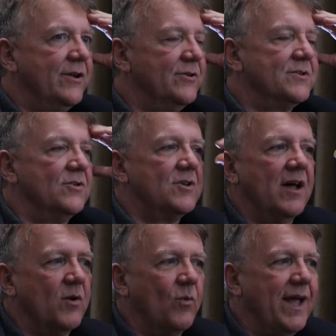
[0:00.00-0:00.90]

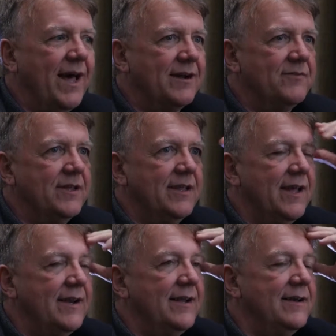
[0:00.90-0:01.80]
a way out of it
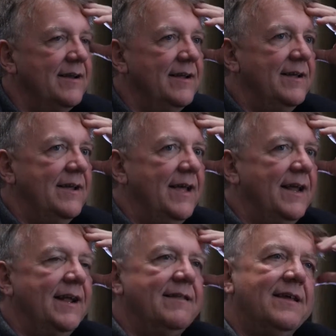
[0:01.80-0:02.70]
yet. And
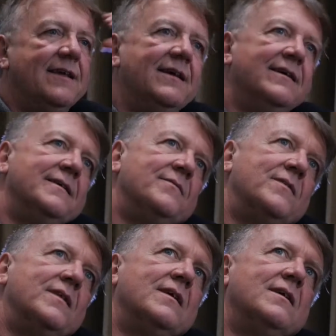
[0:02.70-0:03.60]
I think
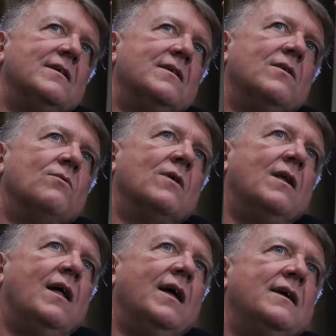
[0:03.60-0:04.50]

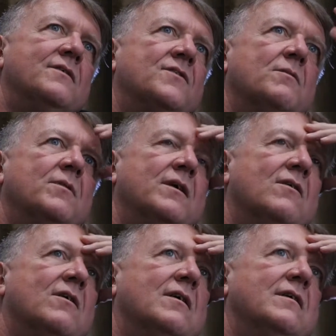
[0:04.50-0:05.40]
relying simply
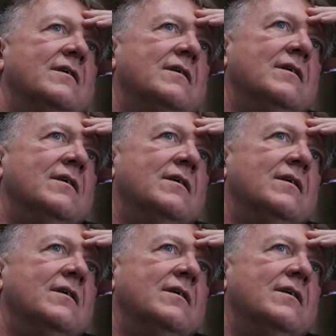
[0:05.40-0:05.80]
on